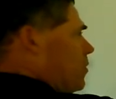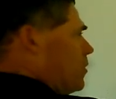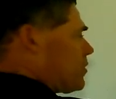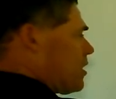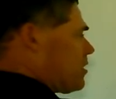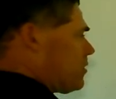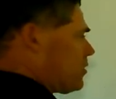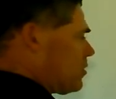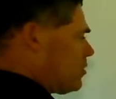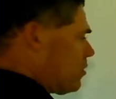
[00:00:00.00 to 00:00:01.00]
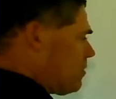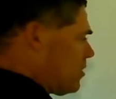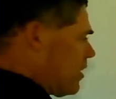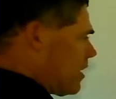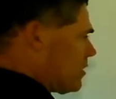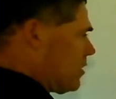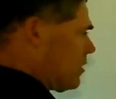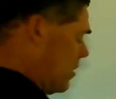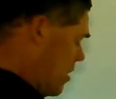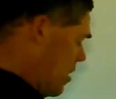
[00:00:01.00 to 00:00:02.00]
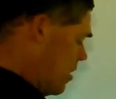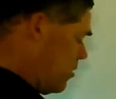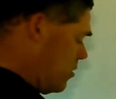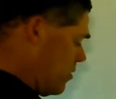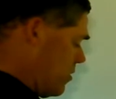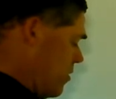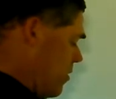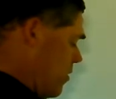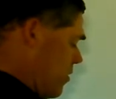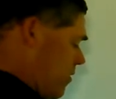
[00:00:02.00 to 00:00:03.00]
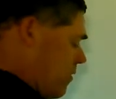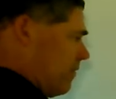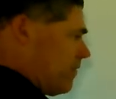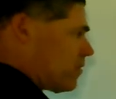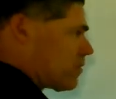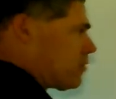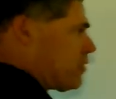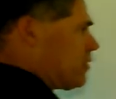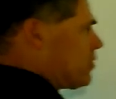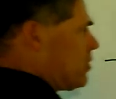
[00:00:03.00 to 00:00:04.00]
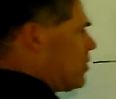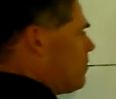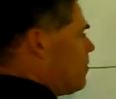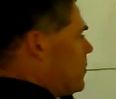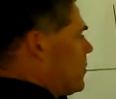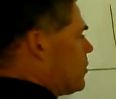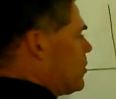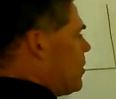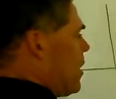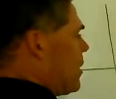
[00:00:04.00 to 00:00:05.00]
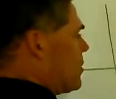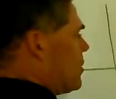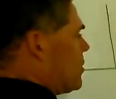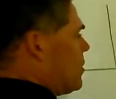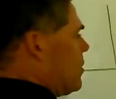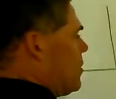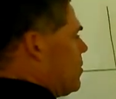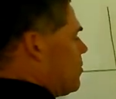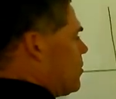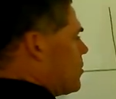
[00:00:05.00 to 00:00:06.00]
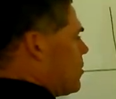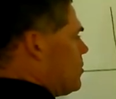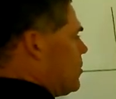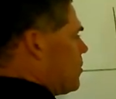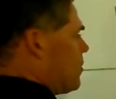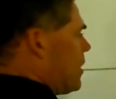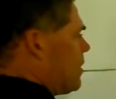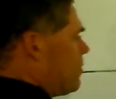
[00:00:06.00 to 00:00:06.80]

horizontal is your normal axis, and your vertical one is your shear axis. We'll go to the right